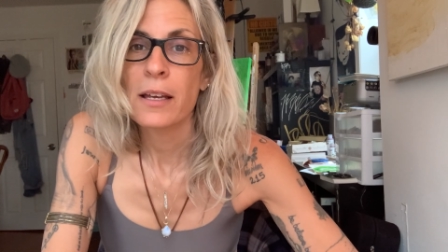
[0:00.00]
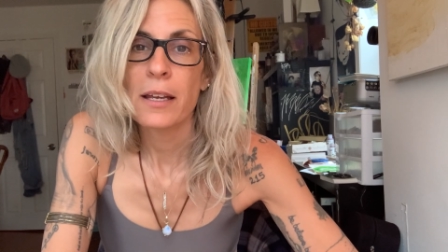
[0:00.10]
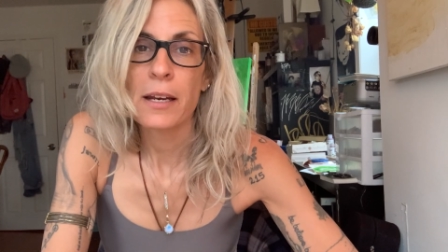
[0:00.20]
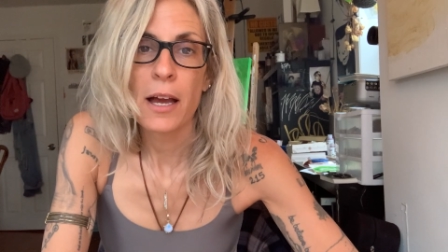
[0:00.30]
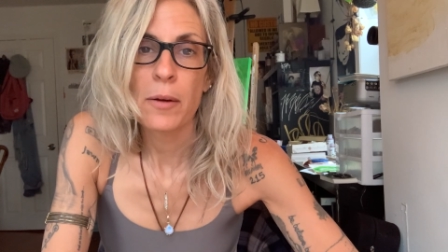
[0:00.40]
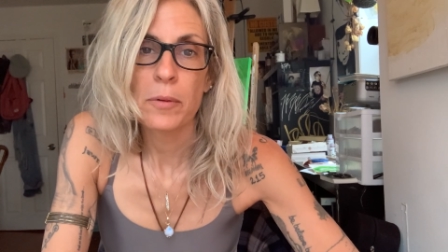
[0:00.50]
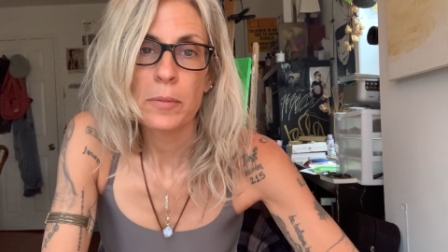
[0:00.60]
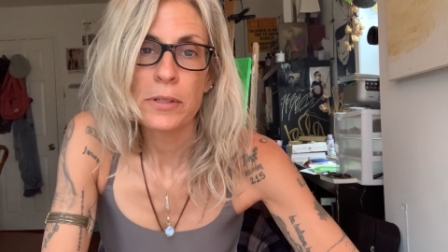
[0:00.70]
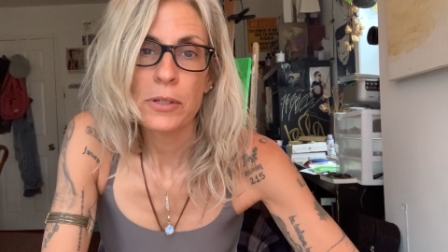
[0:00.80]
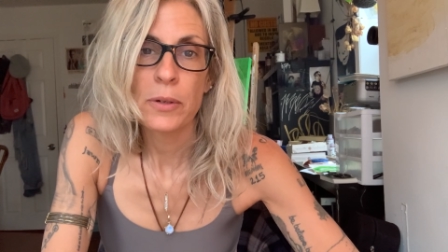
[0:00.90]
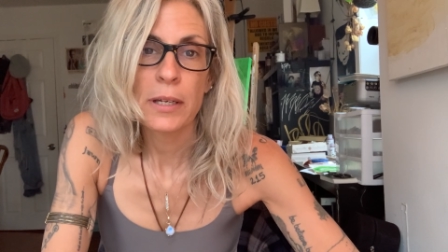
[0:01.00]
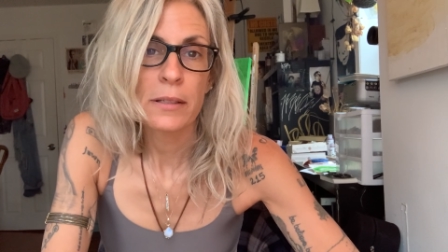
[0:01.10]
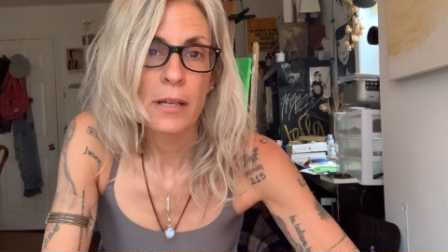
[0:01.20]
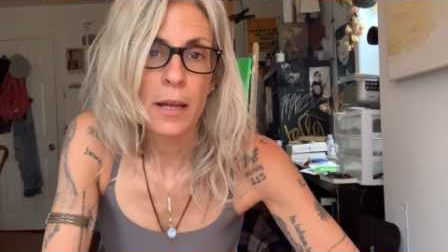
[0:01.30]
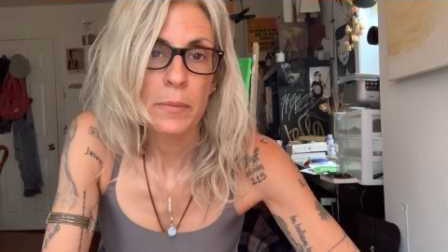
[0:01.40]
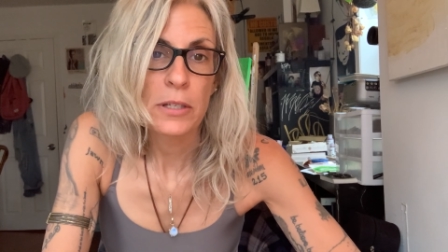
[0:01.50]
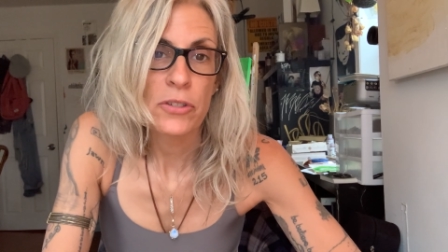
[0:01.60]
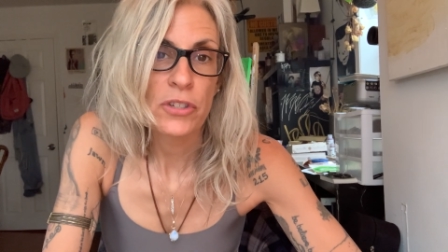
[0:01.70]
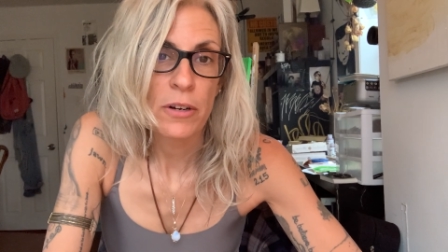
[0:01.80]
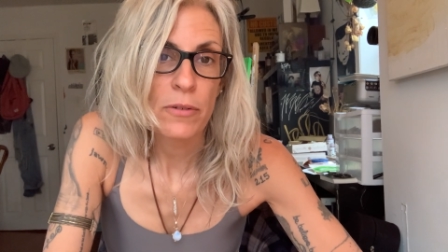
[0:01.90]
and I will be doing a timeless
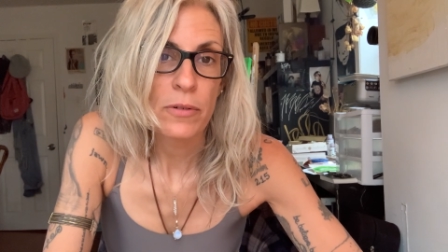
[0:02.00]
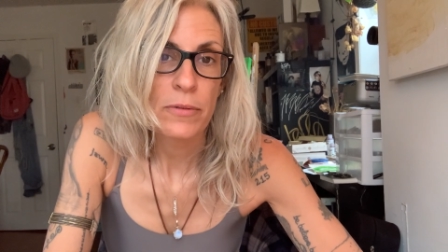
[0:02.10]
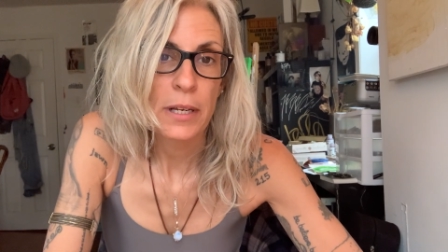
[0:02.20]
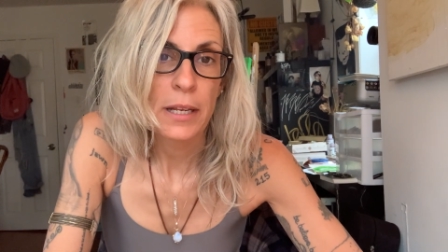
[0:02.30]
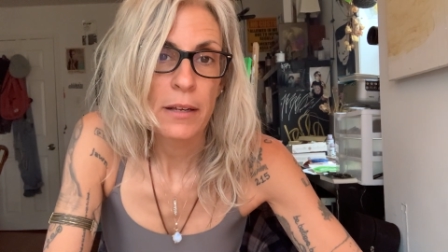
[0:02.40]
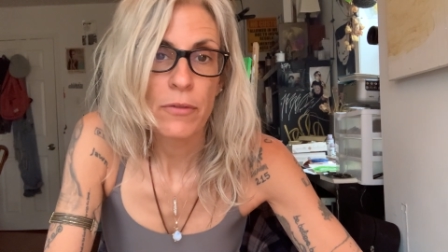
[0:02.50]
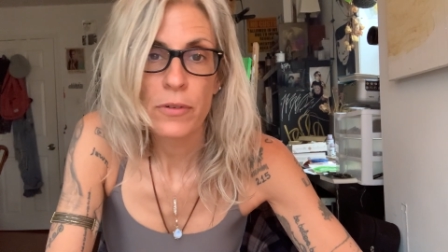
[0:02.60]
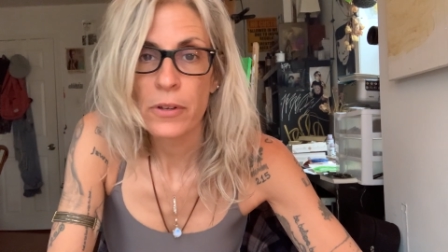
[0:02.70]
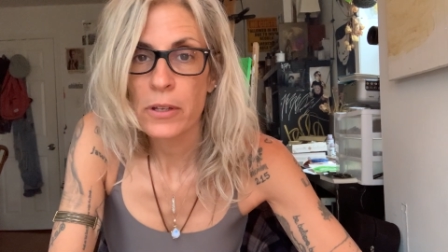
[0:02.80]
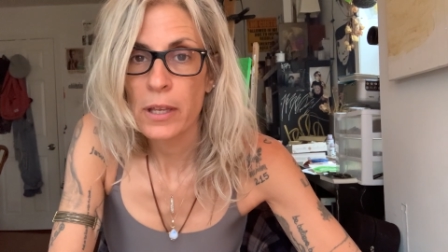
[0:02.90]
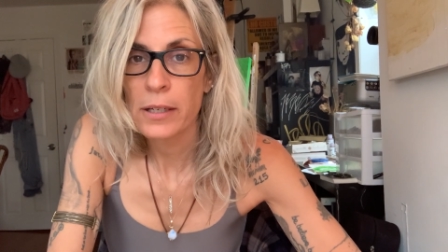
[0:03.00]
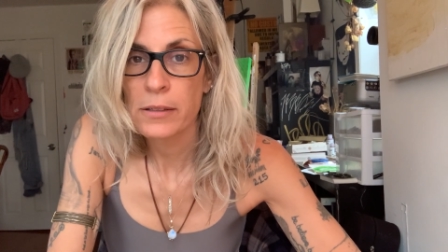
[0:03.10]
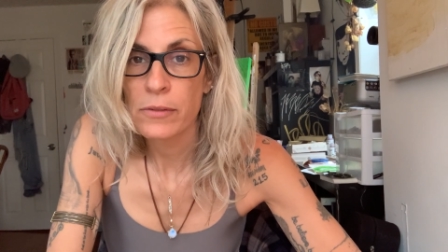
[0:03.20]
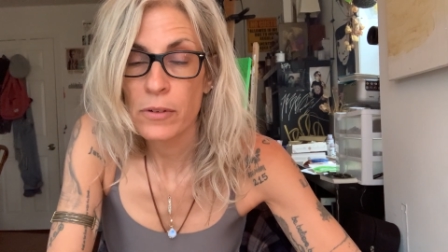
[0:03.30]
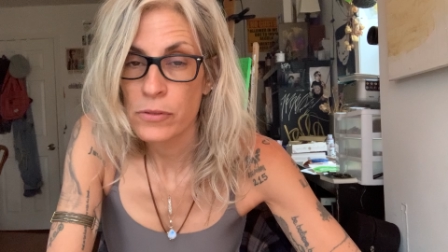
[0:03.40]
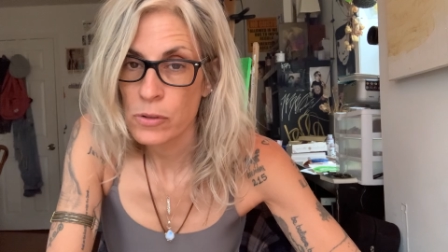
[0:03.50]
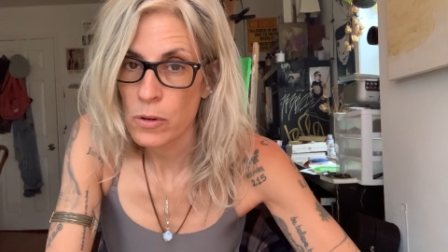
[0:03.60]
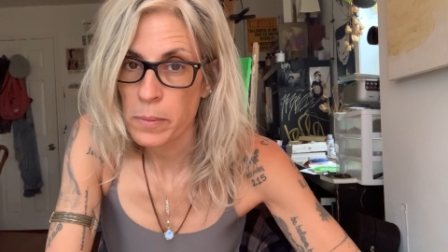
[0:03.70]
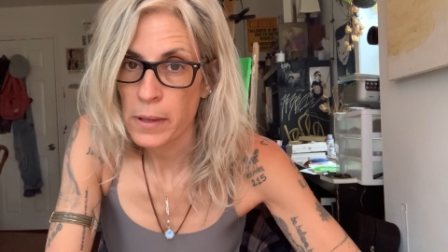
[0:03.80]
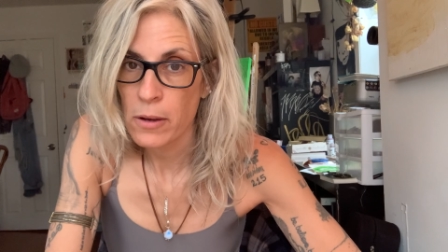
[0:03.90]
general reading for the collective of
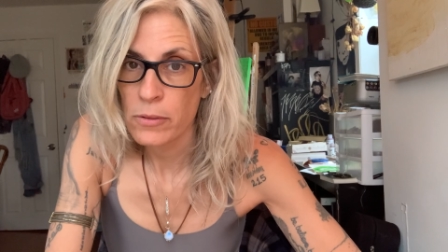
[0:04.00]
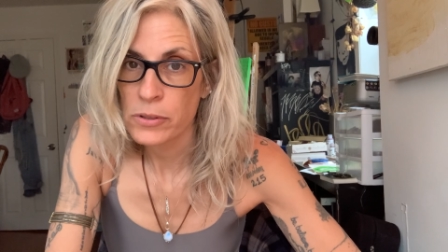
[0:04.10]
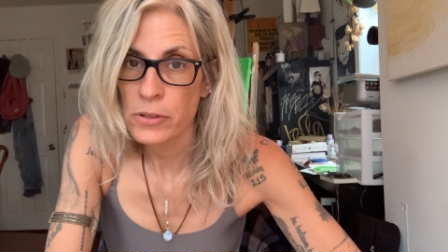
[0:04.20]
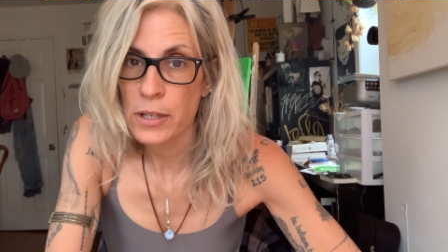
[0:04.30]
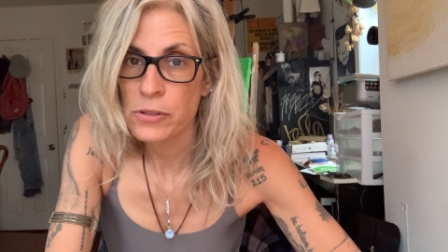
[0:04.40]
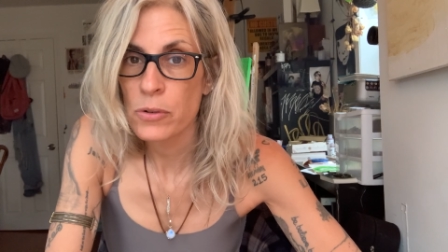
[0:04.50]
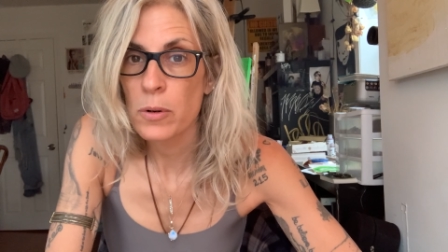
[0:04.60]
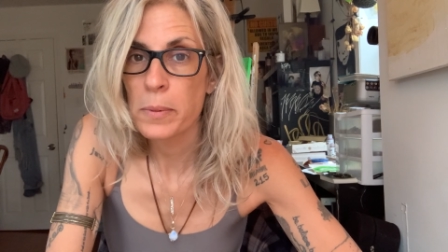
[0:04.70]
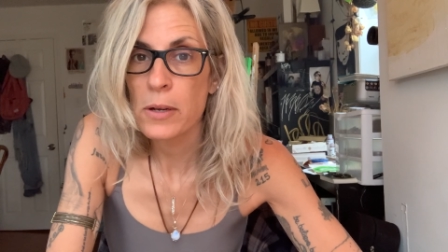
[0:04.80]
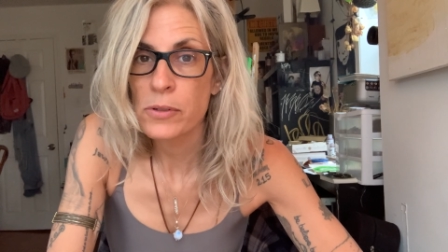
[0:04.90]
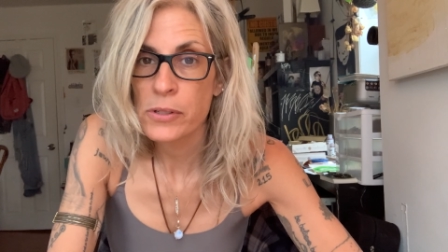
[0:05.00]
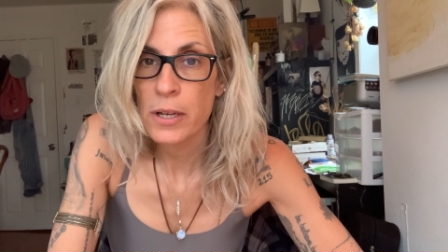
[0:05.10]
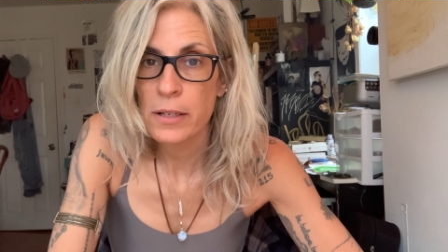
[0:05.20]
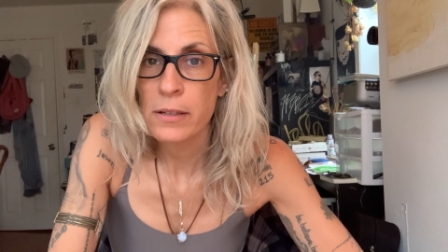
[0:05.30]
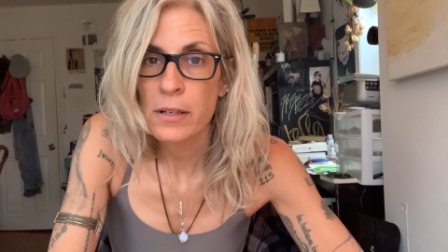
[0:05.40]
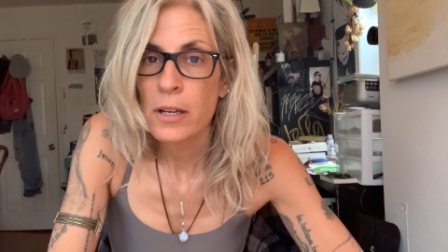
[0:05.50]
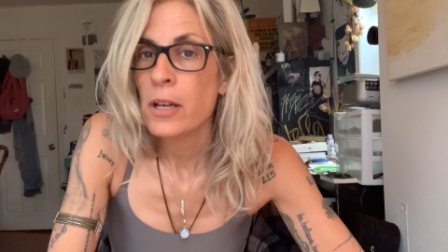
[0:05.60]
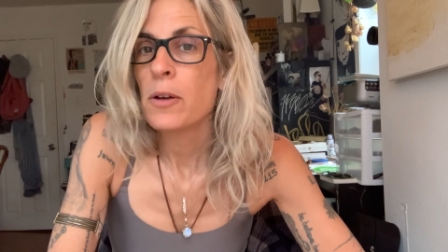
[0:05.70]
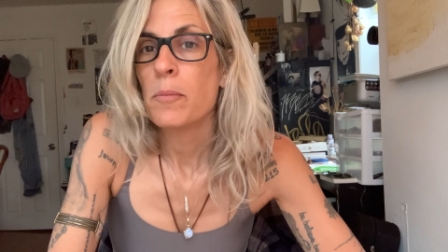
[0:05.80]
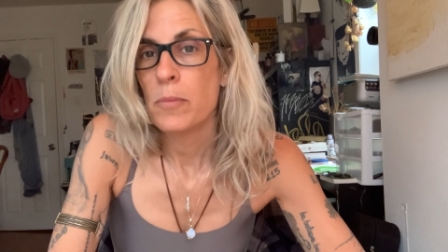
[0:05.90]
Scorpio. So that's Scorpio Sun,
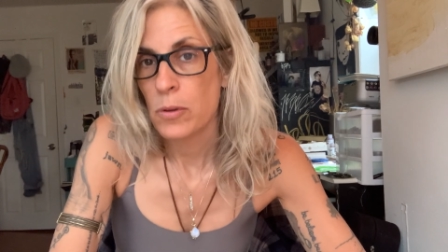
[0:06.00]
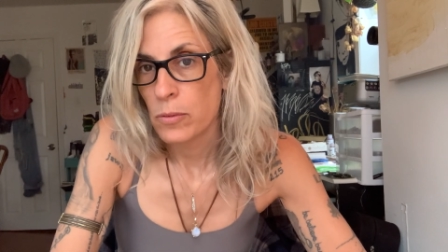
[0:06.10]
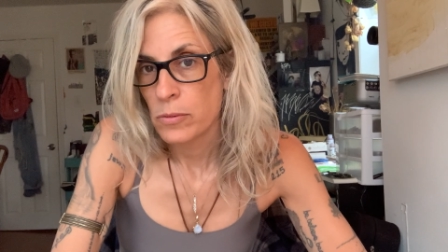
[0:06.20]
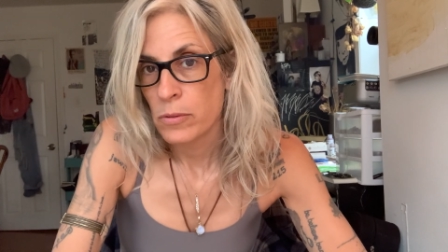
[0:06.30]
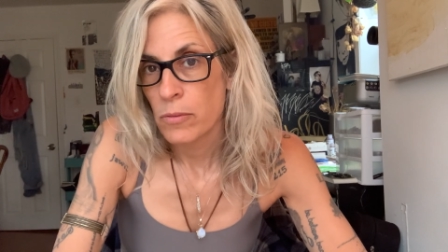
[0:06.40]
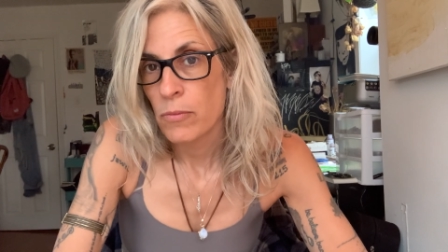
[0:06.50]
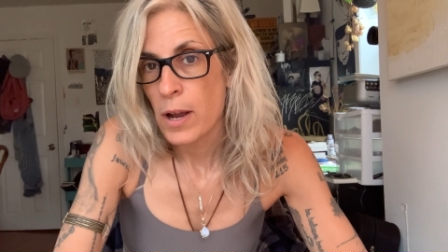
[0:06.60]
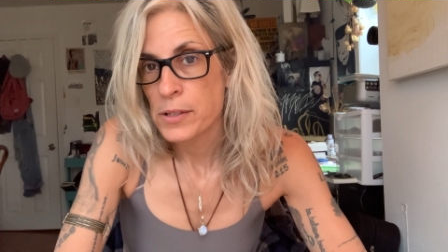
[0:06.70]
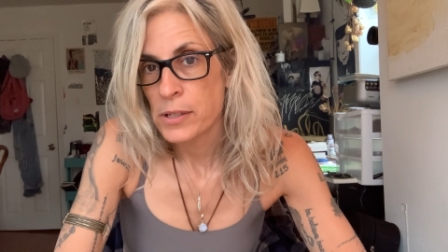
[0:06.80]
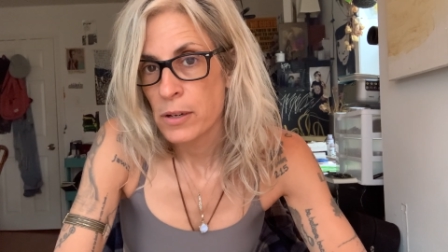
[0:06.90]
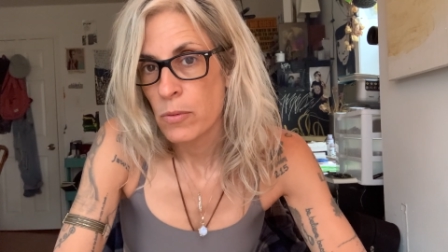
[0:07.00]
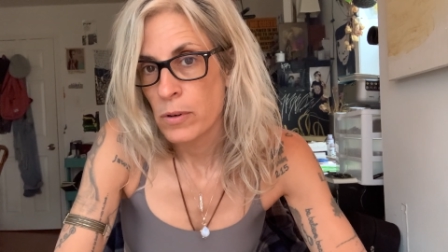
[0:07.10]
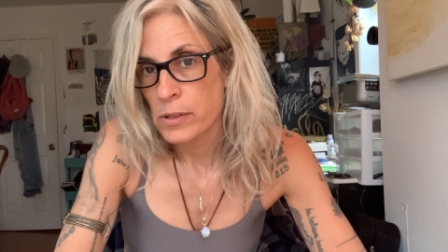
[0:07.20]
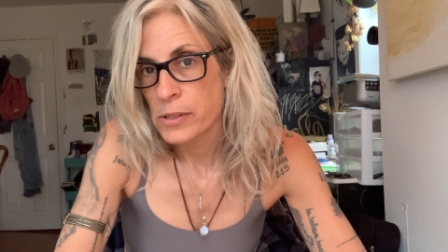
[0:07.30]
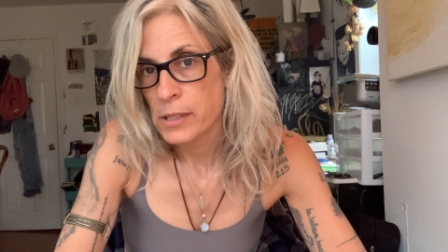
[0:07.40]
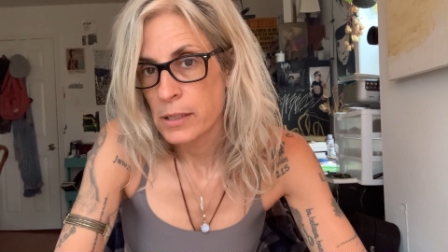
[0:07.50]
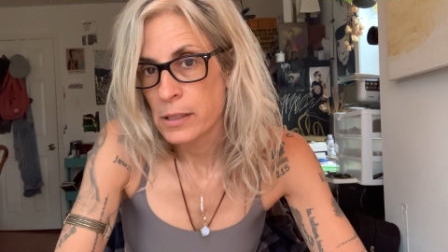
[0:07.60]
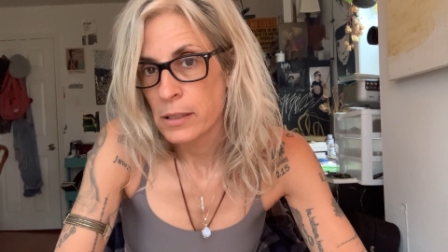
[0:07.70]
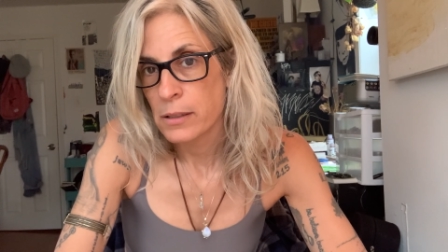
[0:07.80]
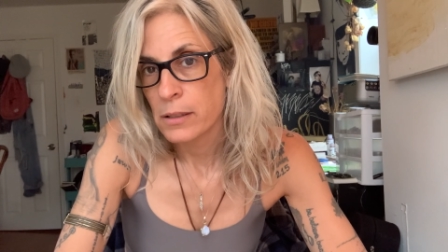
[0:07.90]
Moon, Rising, or
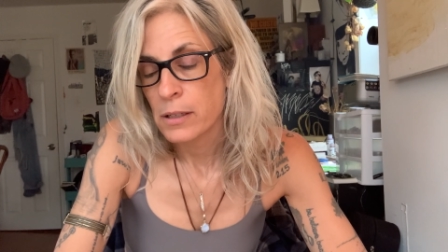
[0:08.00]
Ascendant.